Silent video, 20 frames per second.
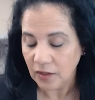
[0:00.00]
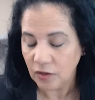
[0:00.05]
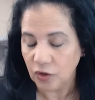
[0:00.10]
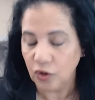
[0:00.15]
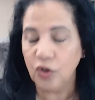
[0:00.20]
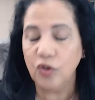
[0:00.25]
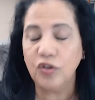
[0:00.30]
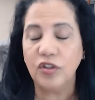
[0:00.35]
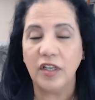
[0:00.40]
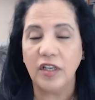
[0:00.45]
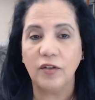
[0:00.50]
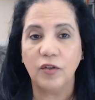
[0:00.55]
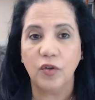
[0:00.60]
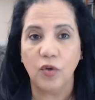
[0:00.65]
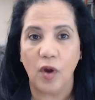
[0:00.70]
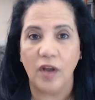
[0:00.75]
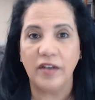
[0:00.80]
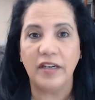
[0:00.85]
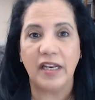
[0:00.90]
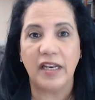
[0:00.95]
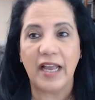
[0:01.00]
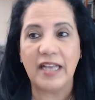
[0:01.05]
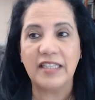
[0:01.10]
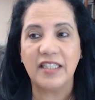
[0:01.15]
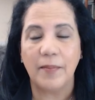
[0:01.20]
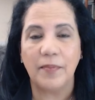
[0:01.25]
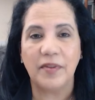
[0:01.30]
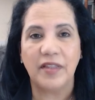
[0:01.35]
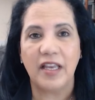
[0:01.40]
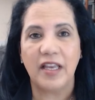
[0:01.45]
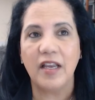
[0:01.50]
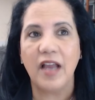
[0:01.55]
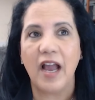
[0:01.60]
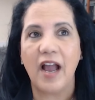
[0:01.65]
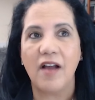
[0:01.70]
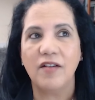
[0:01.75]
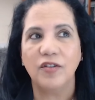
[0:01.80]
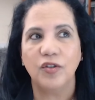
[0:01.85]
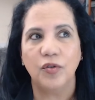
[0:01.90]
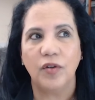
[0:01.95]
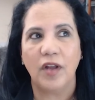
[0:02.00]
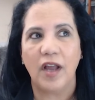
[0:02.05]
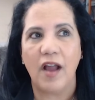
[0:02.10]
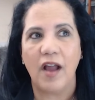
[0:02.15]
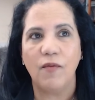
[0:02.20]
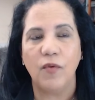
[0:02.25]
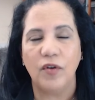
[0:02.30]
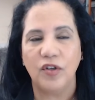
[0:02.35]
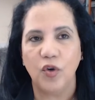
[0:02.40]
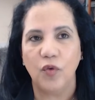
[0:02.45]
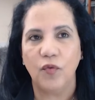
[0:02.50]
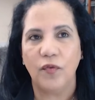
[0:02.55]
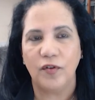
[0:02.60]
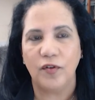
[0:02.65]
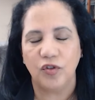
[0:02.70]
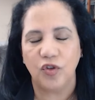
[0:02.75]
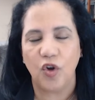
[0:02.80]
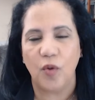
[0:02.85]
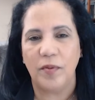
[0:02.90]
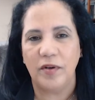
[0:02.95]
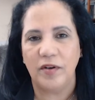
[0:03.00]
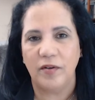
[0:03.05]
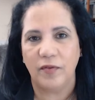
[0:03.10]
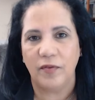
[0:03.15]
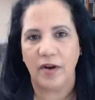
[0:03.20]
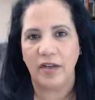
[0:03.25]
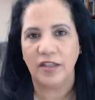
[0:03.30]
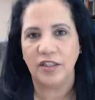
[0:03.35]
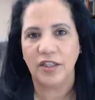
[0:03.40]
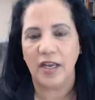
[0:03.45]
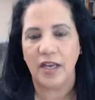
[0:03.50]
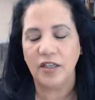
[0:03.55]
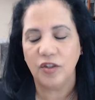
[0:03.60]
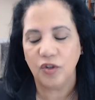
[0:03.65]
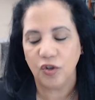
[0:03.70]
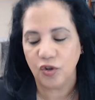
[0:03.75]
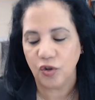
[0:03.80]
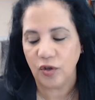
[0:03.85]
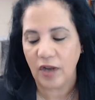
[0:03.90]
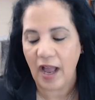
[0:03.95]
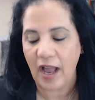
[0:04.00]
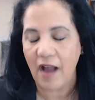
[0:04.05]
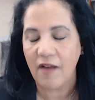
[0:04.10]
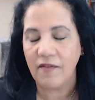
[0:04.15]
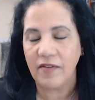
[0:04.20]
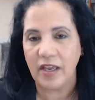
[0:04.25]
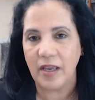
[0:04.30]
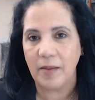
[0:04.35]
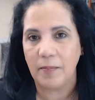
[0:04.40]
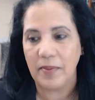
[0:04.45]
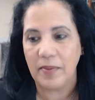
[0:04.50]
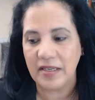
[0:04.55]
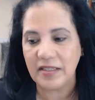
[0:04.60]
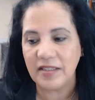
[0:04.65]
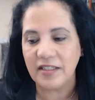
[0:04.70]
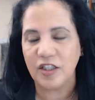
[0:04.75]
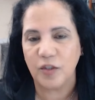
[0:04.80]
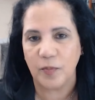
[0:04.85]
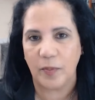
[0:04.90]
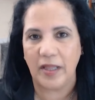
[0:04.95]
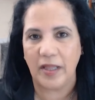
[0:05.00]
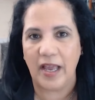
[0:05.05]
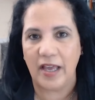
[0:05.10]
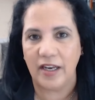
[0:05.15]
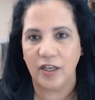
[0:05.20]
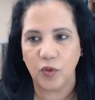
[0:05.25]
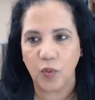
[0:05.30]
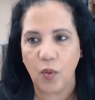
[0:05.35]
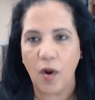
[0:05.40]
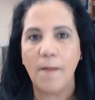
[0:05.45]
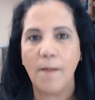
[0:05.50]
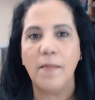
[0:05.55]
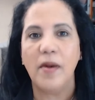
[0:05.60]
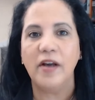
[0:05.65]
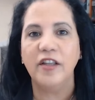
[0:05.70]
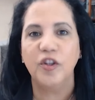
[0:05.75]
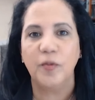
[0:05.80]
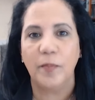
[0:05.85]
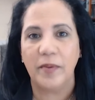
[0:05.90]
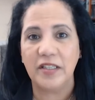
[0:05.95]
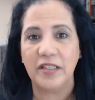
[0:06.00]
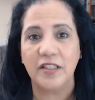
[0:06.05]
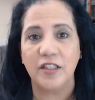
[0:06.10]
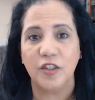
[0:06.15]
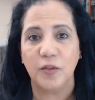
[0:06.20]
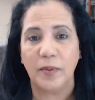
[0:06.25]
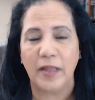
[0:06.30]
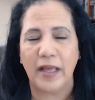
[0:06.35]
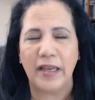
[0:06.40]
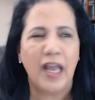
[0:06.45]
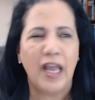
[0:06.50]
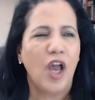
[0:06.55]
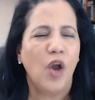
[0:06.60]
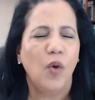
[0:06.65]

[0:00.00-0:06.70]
use it to analyze it, but they ha- should have, when you first open a franchise, you should have a business plan, a 12 month business plan,